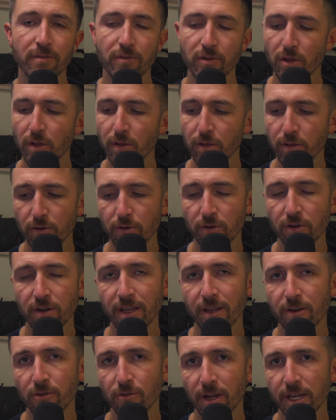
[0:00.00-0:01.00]
for the 3rd
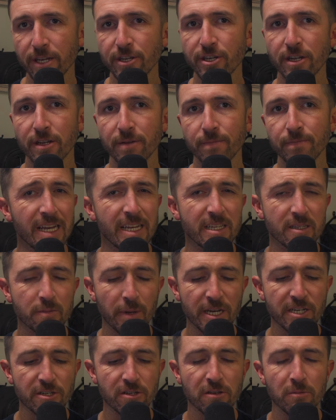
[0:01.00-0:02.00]
iteration,
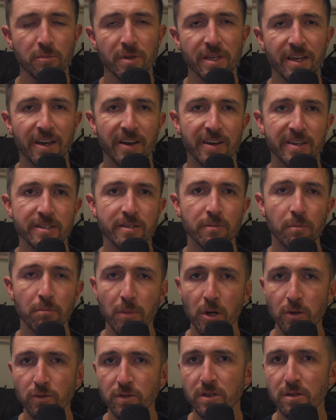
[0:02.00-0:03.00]
especially because
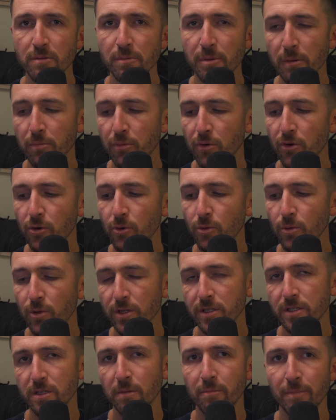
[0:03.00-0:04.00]
most of the people who
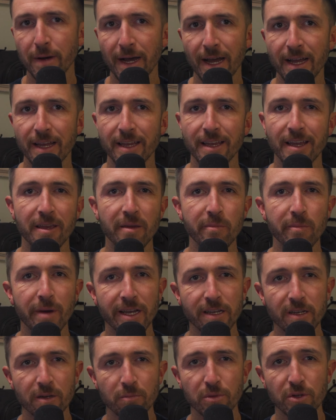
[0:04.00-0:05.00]
look to buy a
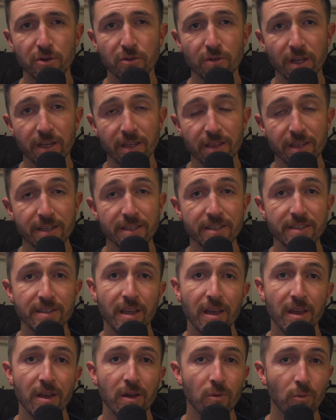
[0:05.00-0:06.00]
bike computer like this
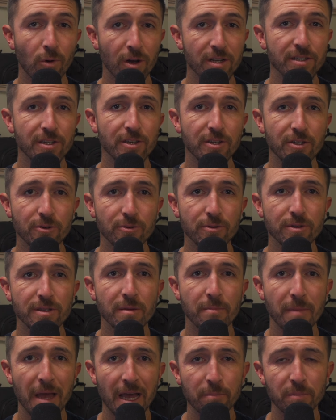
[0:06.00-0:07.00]
want to use the
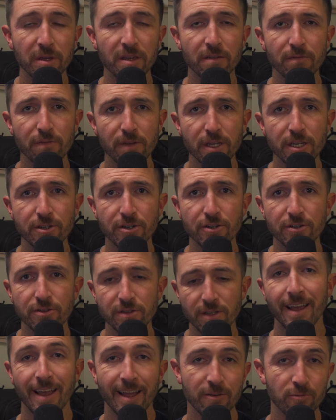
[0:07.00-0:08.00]
mapping features,
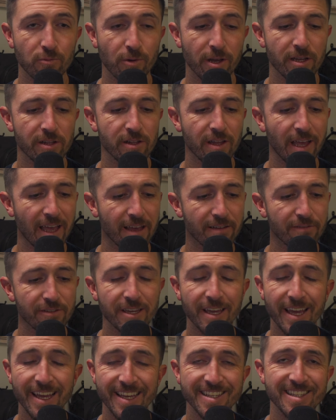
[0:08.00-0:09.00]
and while
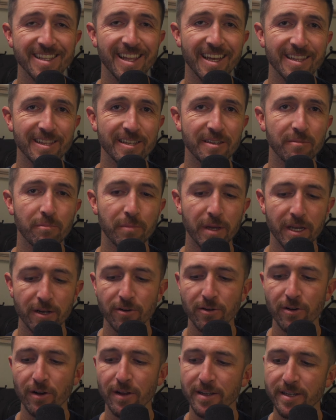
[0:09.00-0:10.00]
having a slightly
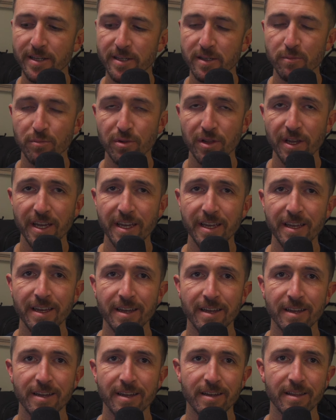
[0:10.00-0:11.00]
bigger display,
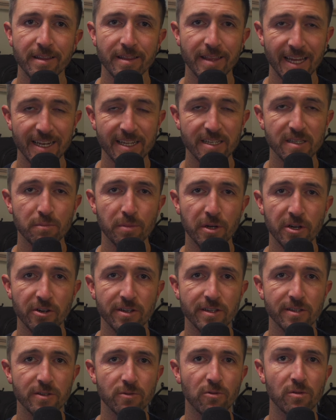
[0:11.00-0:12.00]
that
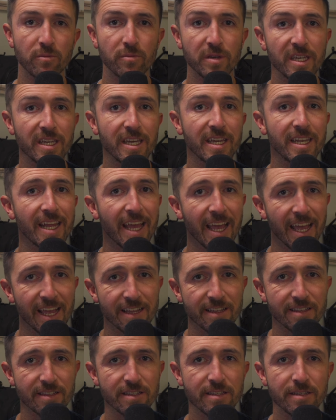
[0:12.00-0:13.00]
experience will be
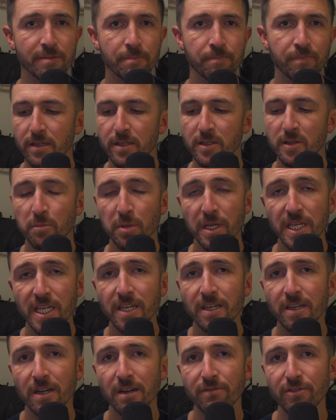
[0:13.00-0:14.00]
enhanced.
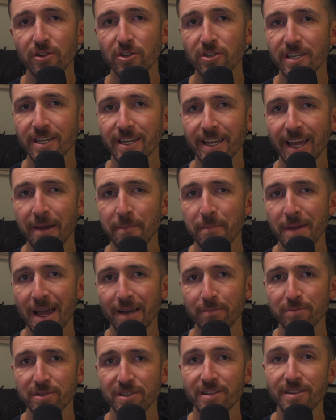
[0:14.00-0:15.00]
Speaking of looking at
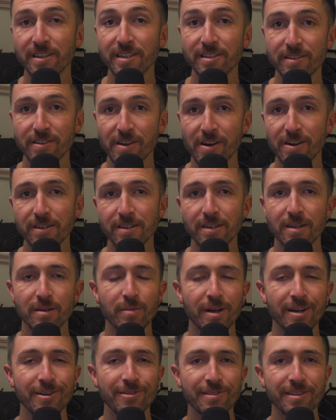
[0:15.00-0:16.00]
maps, let's talk
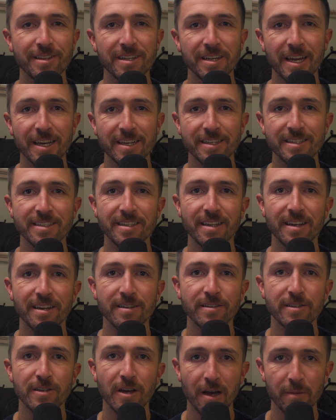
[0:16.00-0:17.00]
about the next
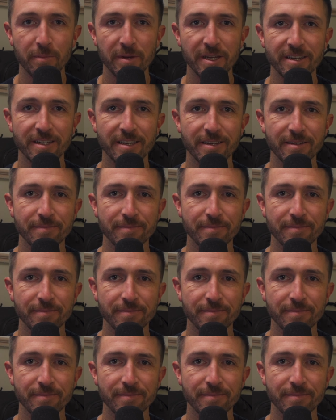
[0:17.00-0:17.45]
topic: